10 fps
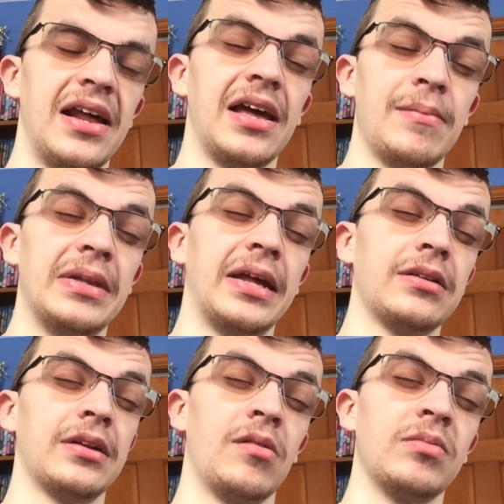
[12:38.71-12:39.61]
Like, I mean,
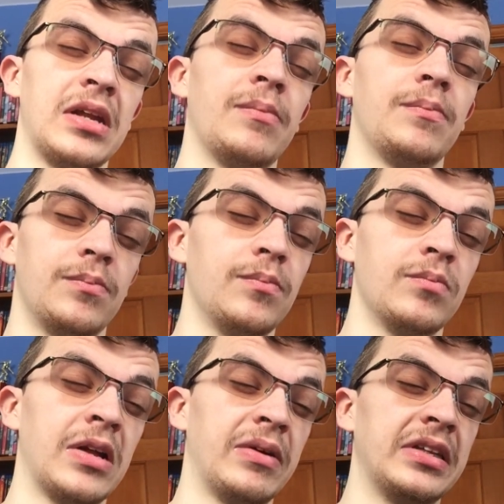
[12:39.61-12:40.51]
like, you know, when
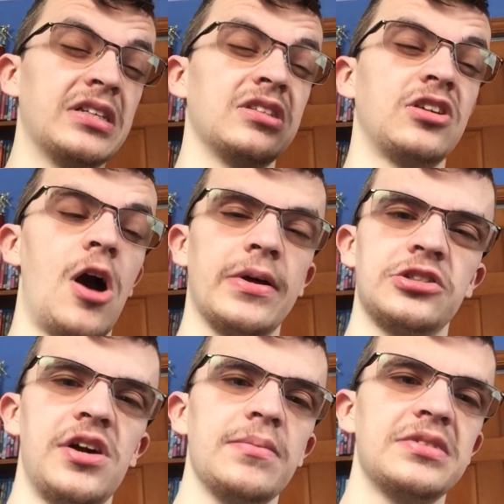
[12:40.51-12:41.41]
they release in comic
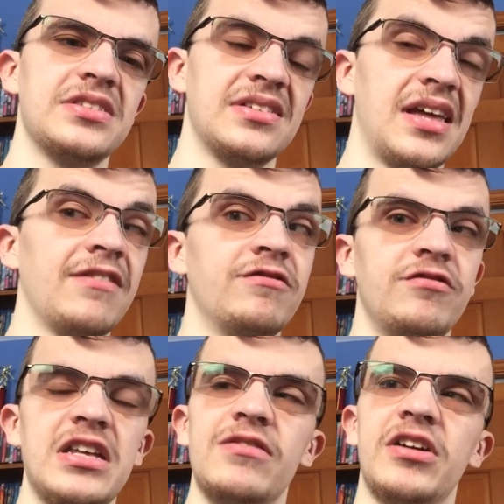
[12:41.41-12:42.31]
shops.
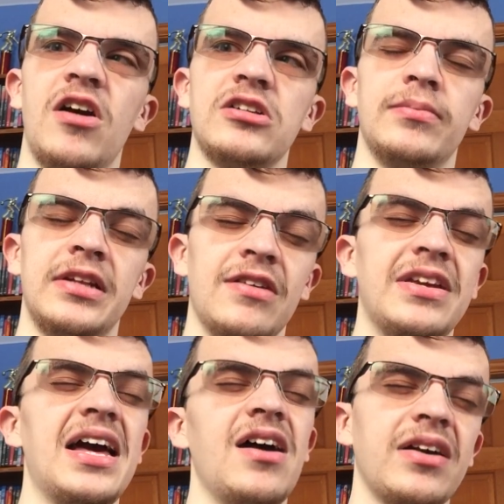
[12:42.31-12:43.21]
I find that really hard to believe.
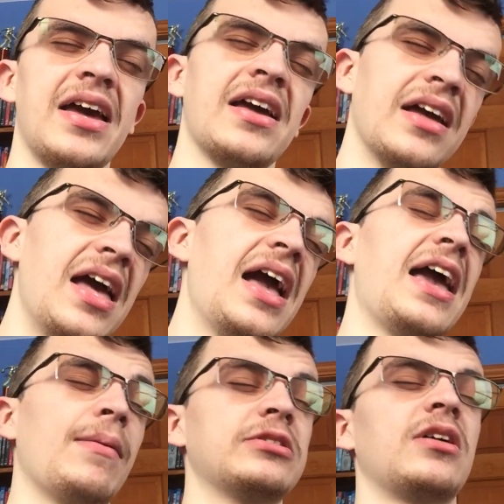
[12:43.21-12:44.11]
Yeah, okay,
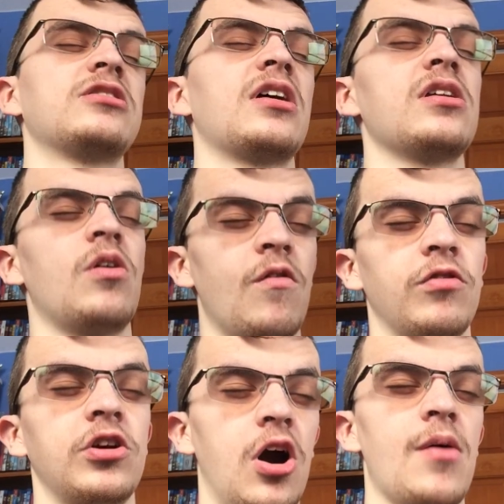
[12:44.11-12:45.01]
Amazon's not known
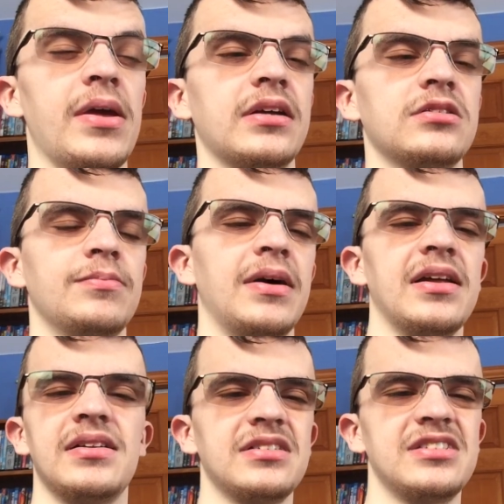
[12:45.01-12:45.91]
for comics,
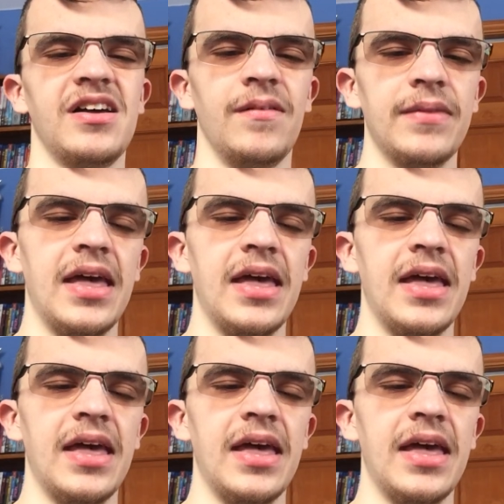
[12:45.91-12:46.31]
but still.